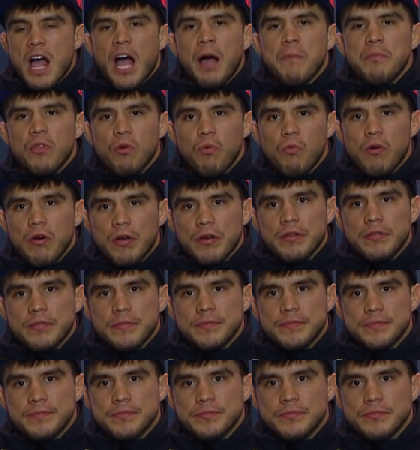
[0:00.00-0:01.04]
I'm the one.
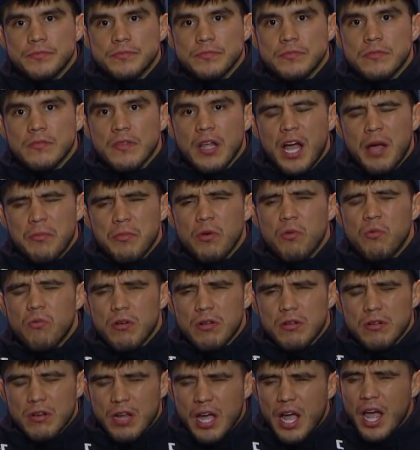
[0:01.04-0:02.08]
I
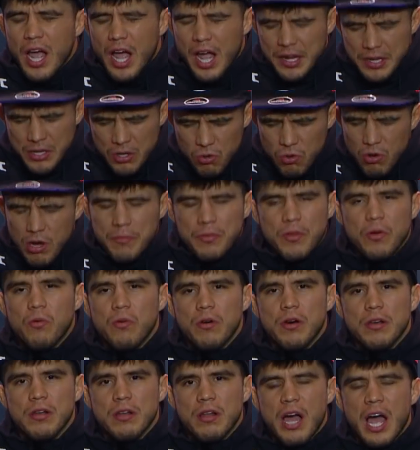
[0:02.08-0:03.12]
know I'm the
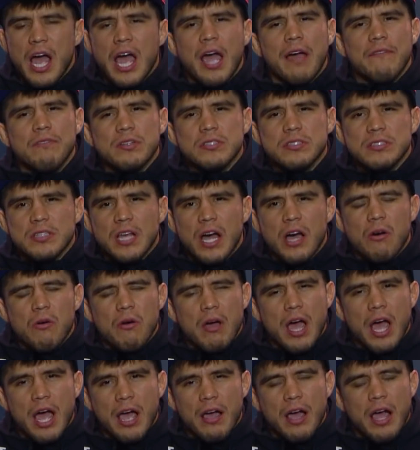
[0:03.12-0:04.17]
one. I have the style.
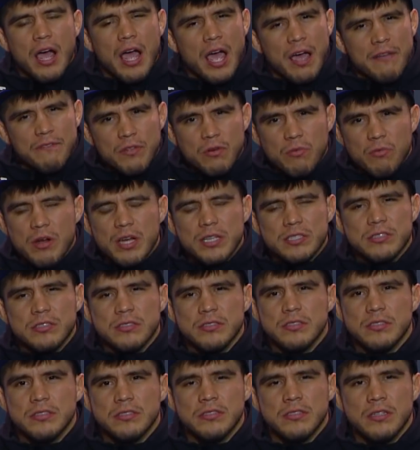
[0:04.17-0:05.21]
I have the
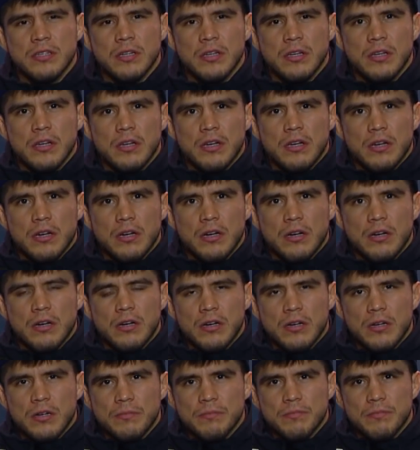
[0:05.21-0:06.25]
wrestling.
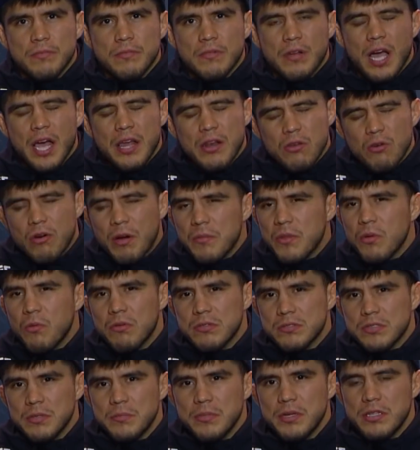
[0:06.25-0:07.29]
I know I'm the
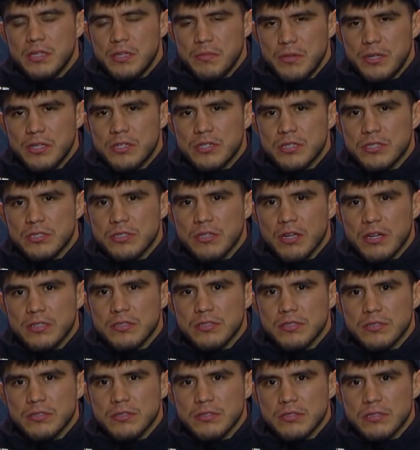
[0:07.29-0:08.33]
one to beat Demetrious
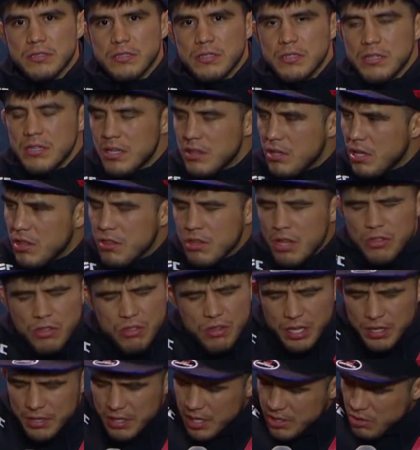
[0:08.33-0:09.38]
Johnson.
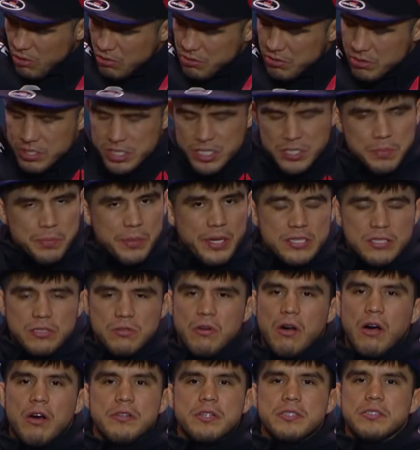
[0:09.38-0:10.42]
And no disrespect
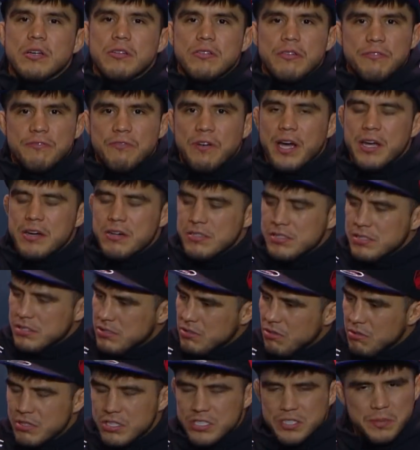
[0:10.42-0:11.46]
to all these other fighters.
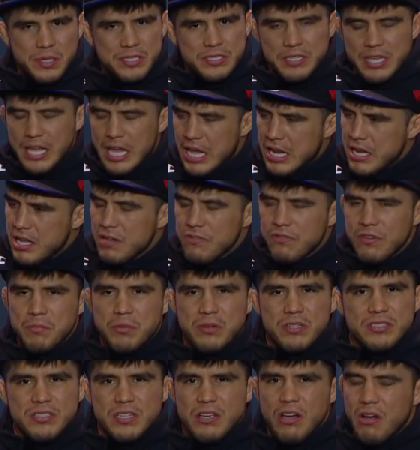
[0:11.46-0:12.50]
No disrespect to any of them.
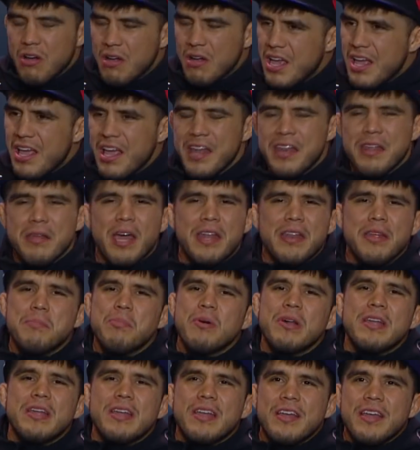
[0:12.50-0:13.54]
Because
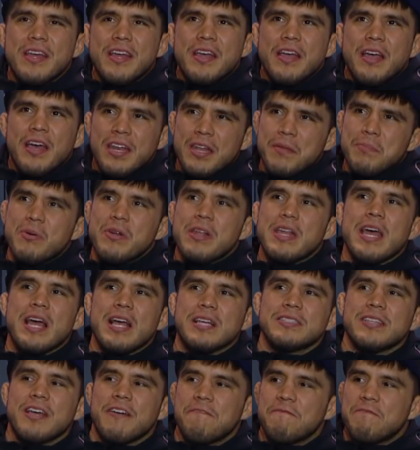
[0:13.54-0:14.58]
anybody
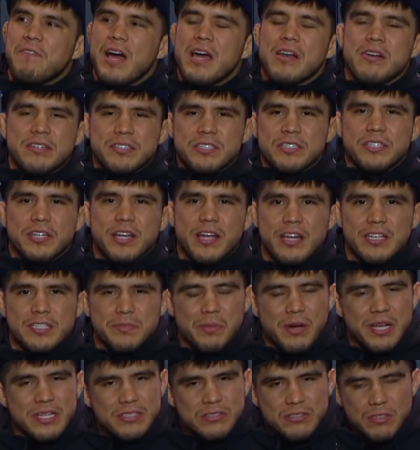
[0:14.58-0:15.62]
has that fighter's chance.
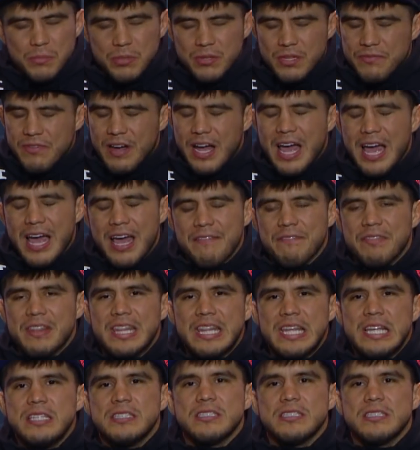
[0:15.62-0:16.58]
But I still believe I have the